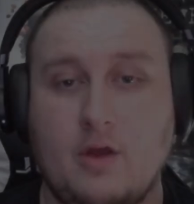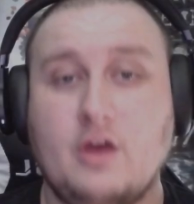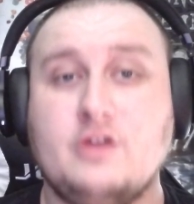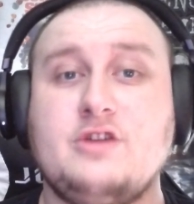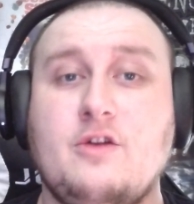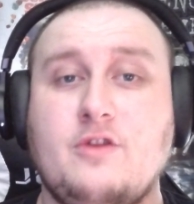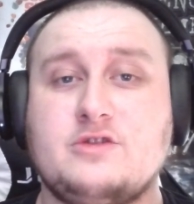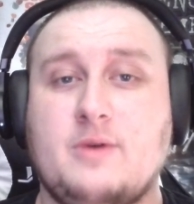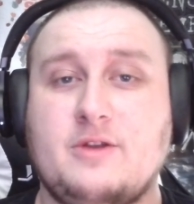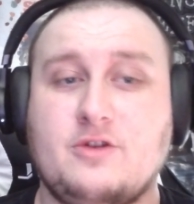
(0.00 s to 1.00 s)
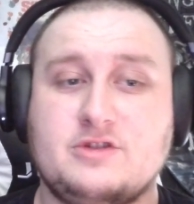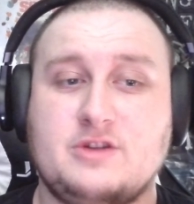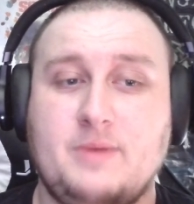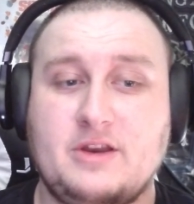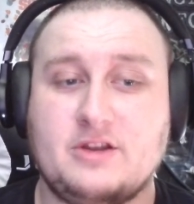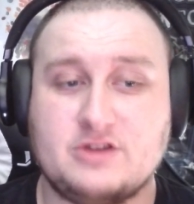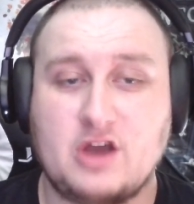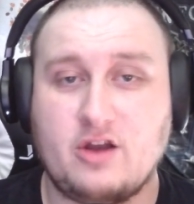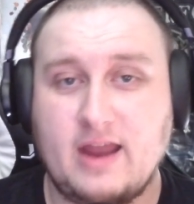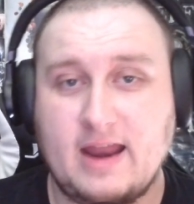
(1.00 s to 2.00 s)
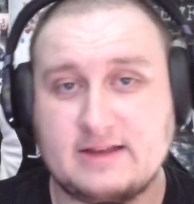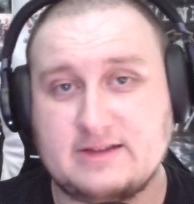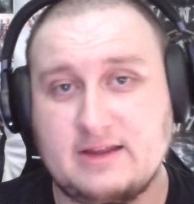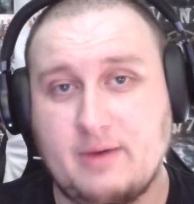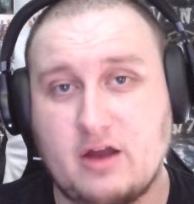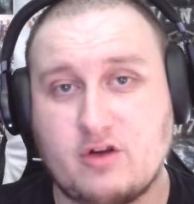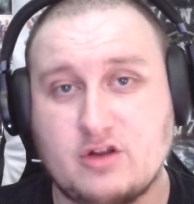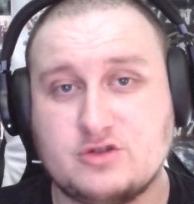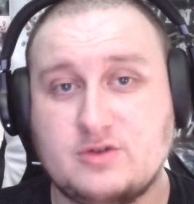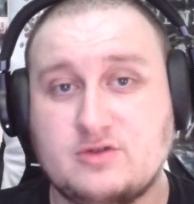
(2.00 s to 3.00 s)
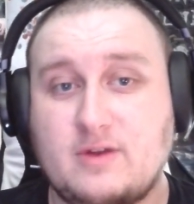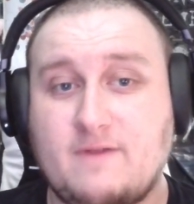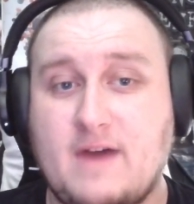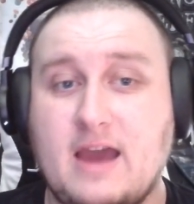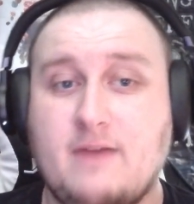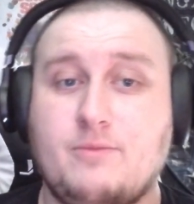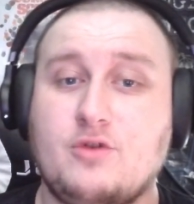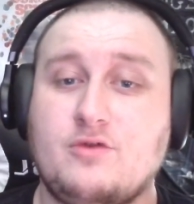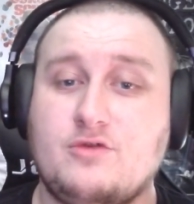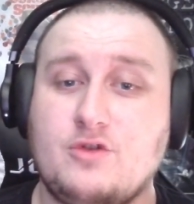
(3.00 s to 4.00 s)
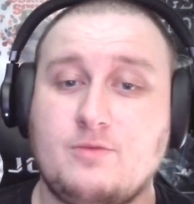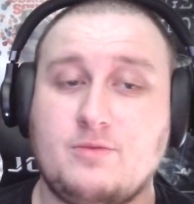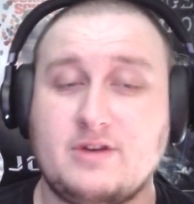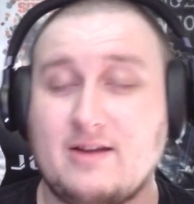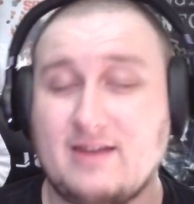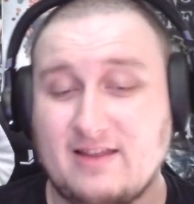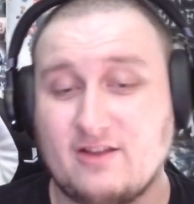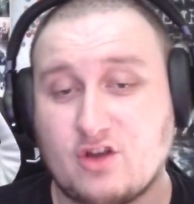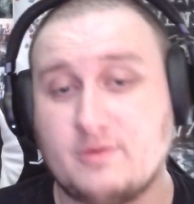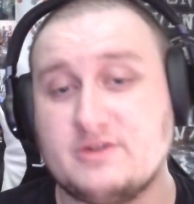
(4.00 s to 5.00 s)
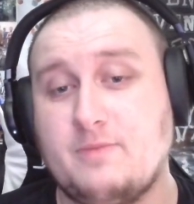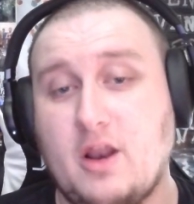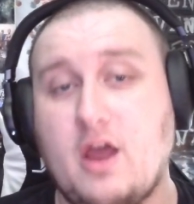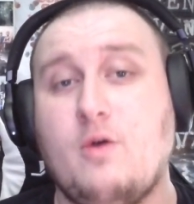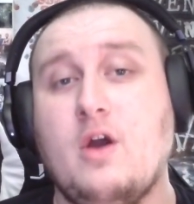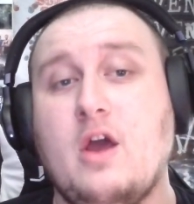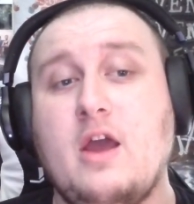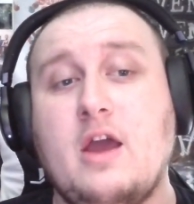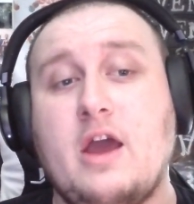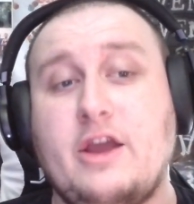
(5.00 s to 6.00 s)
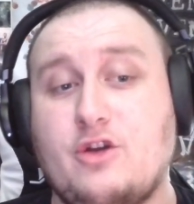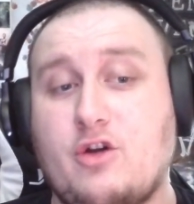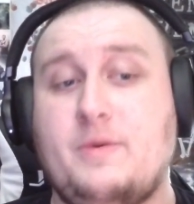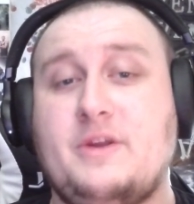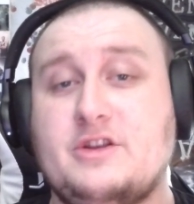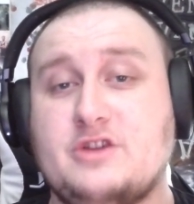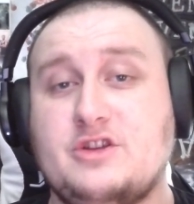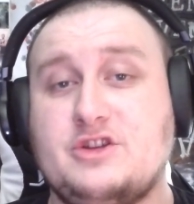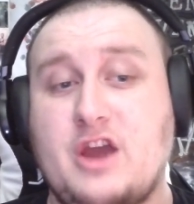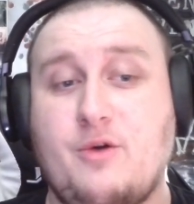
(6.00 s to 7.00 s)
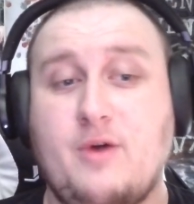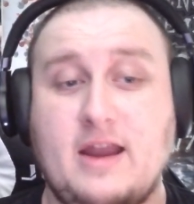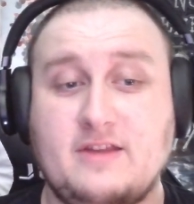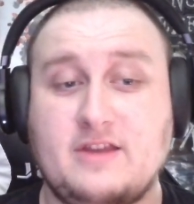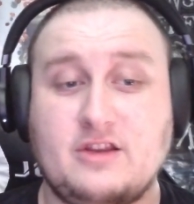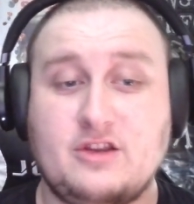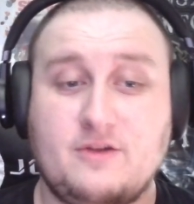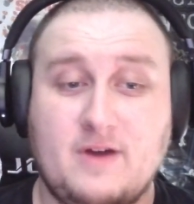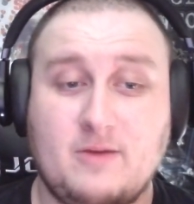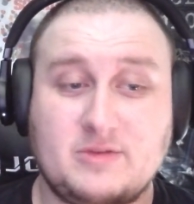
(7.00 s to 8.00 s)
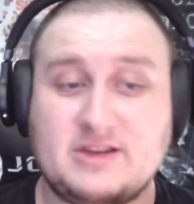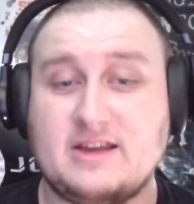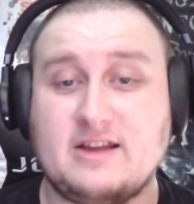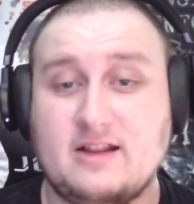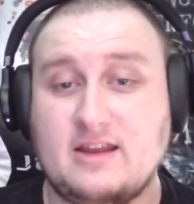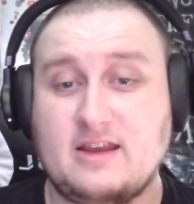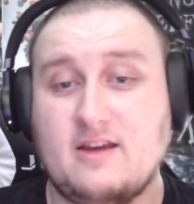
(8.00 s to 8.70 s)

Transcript: So those are my thoughts and opinions on NXT Battleground 2025. Do put down in the comments below your opinions on the show, anything that you found particularly